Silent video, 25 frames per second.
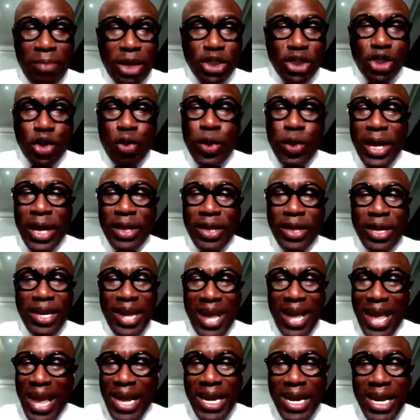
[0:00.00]
much quicker
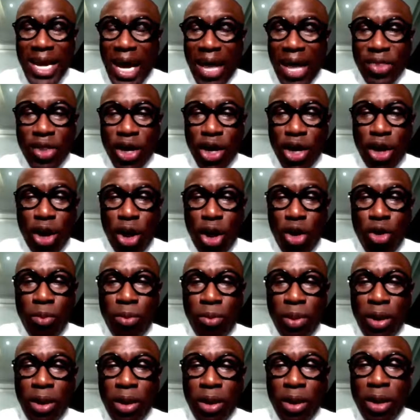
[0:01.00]
than any other
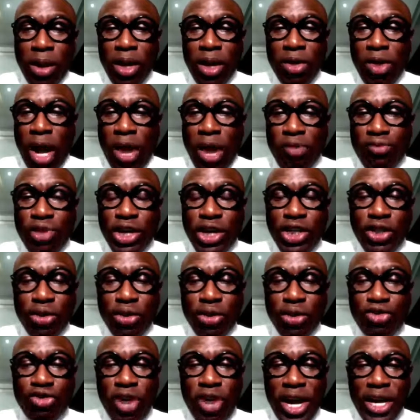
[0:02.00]
global
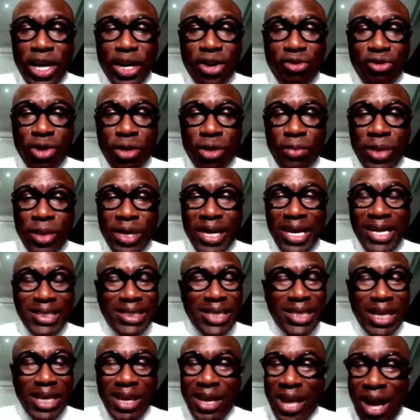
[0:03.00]
regional trade agreement.
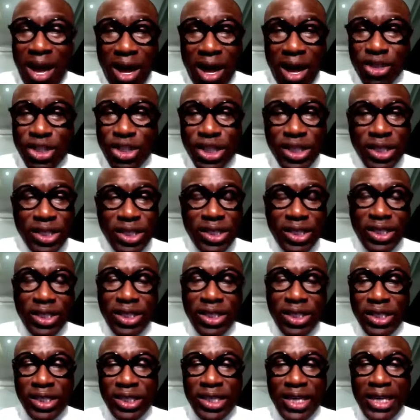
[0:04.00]
It's the largest
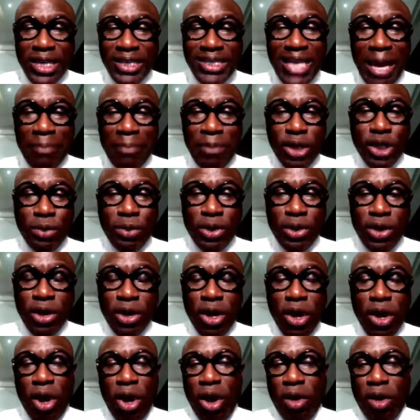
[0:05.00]
since the
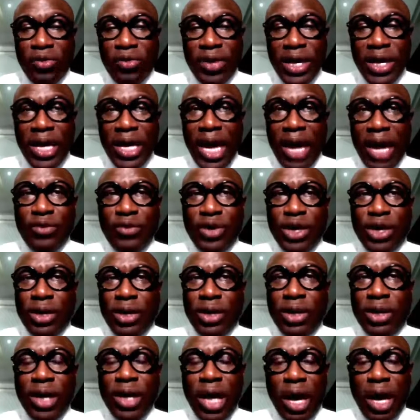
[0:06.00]
establishment of the
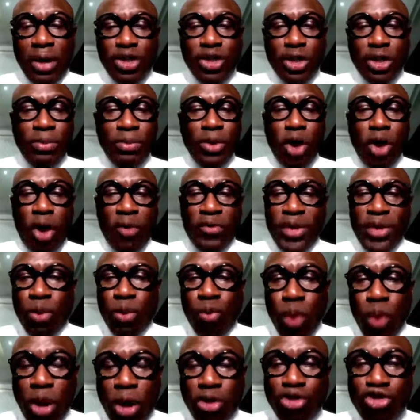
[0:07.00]
of
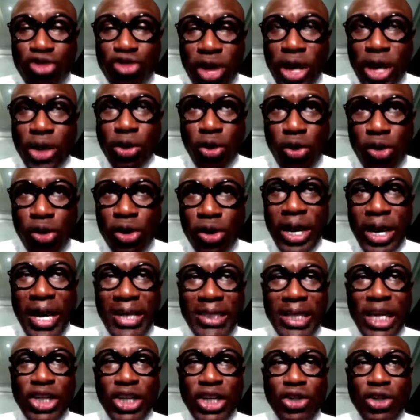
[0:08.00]
the World Trade
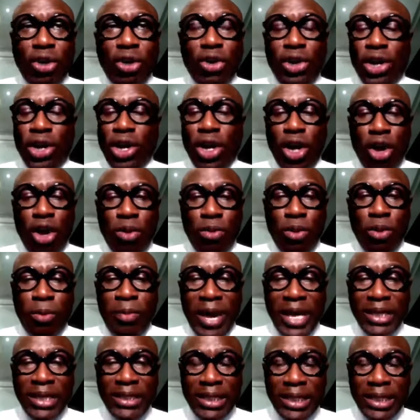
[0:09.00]
Organization on a global
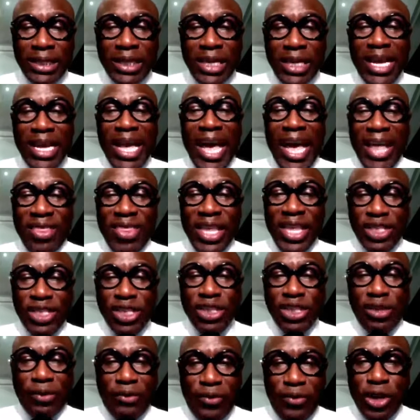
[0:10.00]
basis. And this
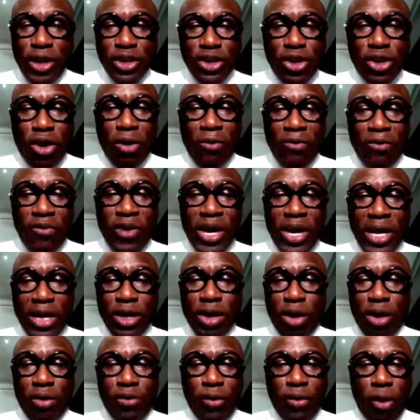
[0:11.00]
is the first
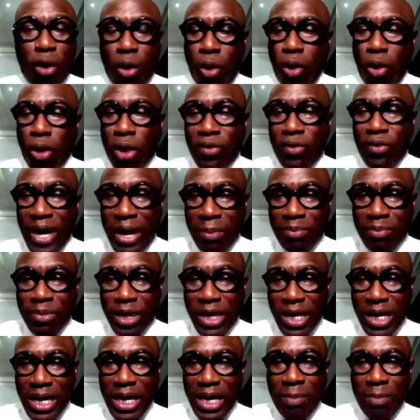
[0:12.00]
convening of all of our
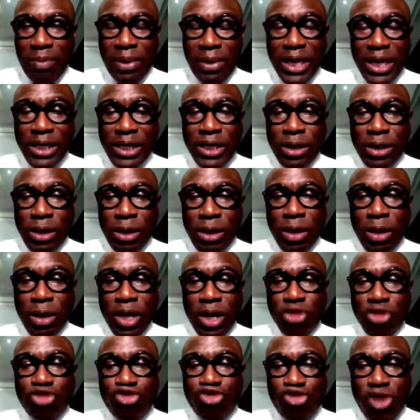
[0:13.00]
key political
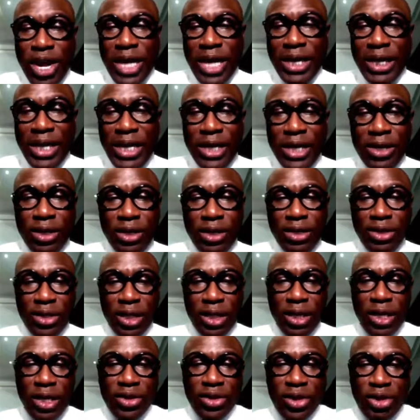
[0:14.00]
trade
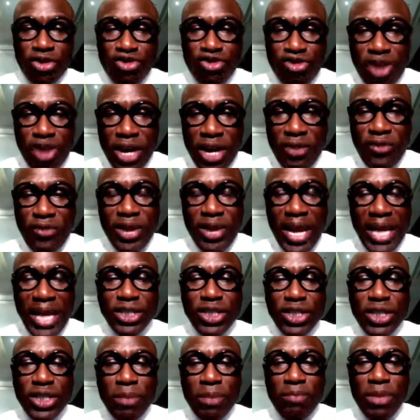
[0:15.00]
leaders, the trade
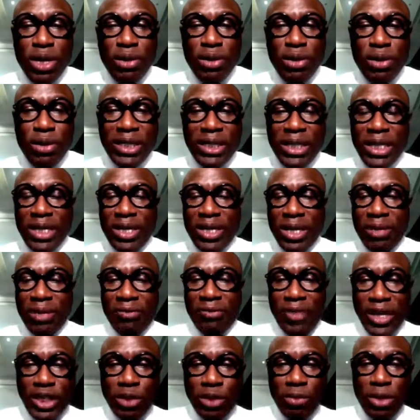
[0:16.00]
finance community, the
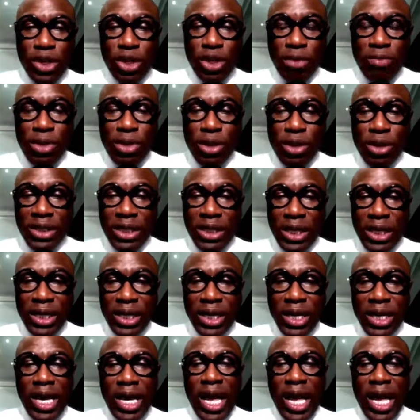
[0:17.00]
investment
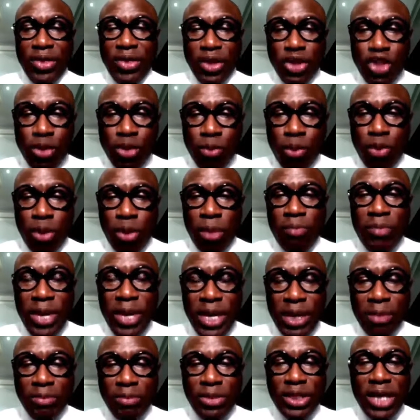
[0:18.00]
community, and the small and
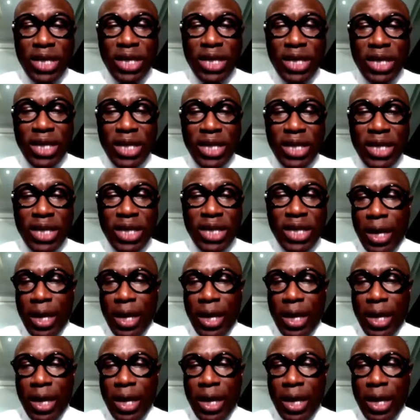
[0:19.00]
medium-sized